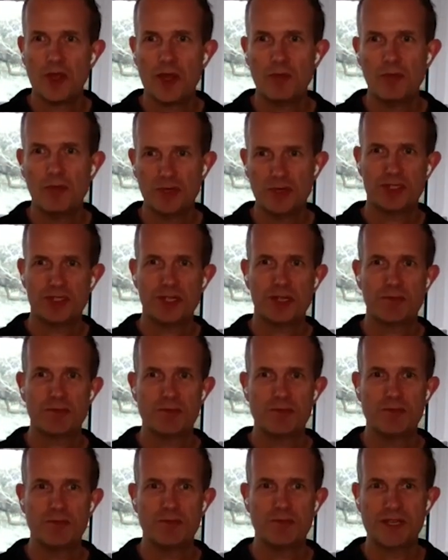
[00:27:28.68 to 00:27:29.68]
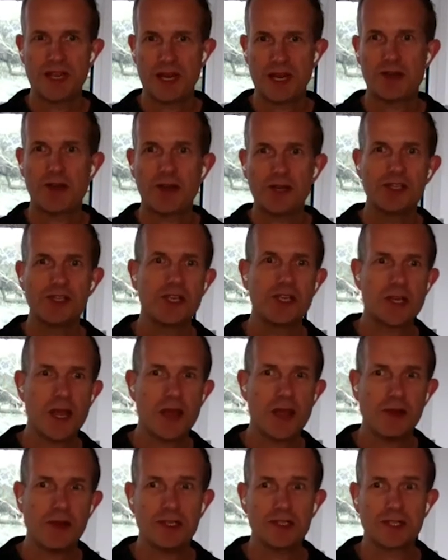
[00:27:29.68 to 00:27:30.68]
we're going to put some
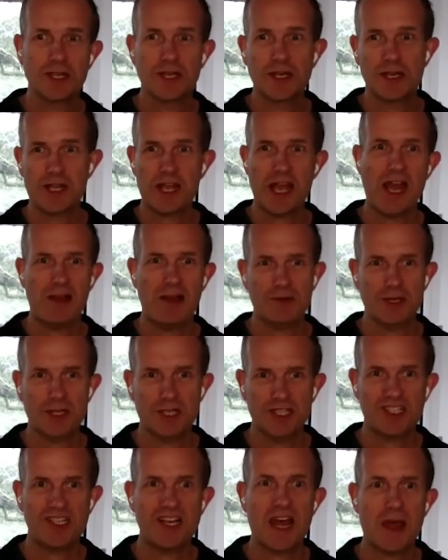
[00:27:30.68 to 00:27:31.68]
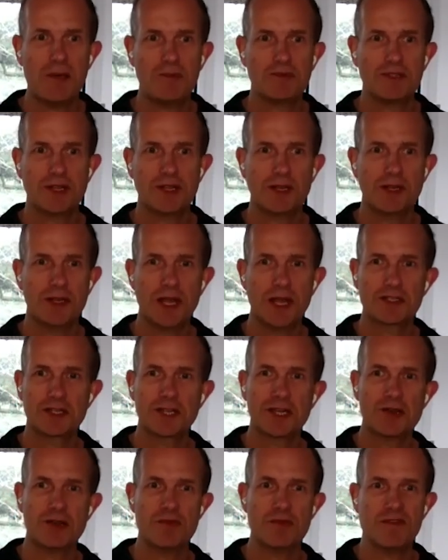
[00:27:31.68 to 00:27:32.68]
technology in there and it's going to count your steps
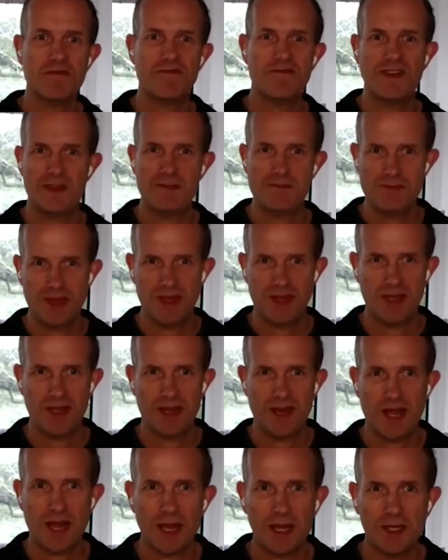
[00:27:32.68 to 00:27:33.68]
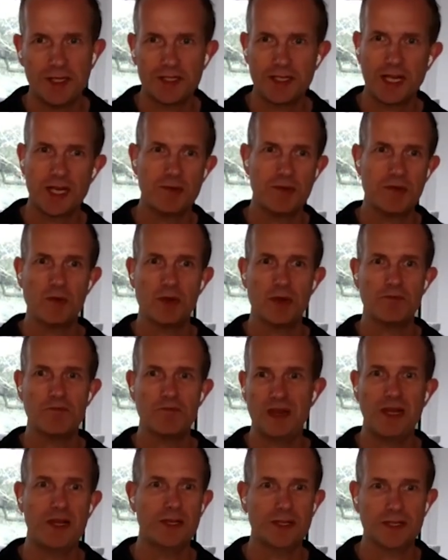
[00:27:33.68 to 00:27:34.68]
and that's going to be Fitbit and it's going to
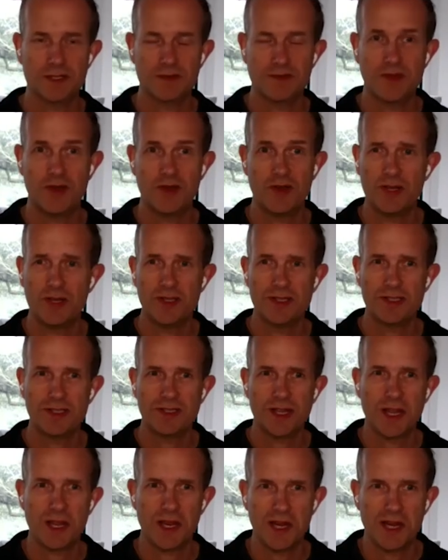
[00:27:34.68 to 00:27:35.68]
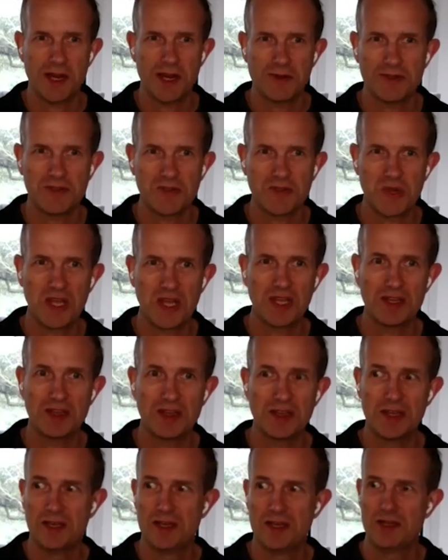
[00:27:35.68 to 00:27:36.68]
be worth billions of dollars. Uh, you know, it's
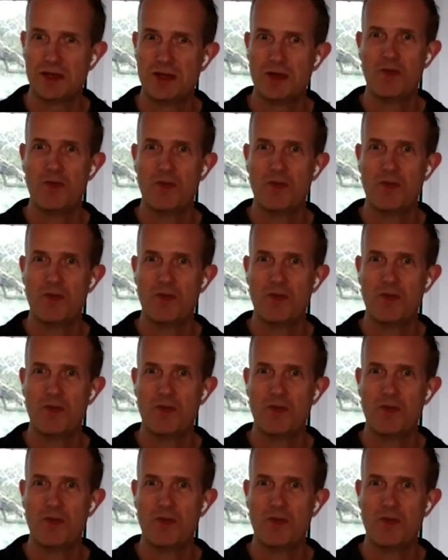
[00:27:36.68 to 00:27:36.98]
hmm. like,